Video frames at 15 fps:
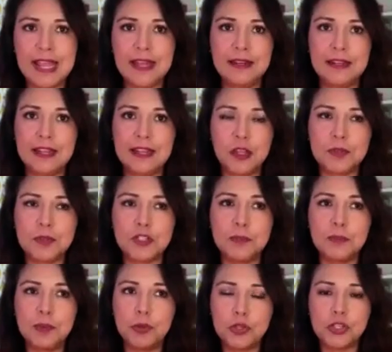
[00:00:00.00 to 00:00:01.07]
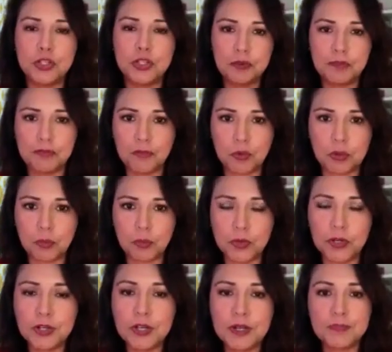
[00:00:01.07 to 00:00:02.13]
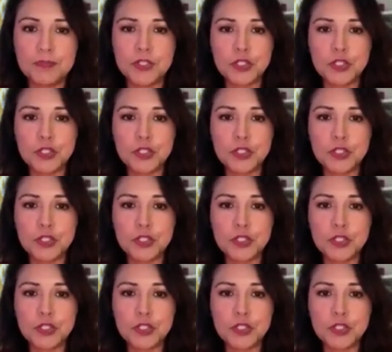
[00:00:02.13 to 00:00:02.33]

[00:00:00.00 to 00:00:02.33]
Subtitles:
and it helps to push you forward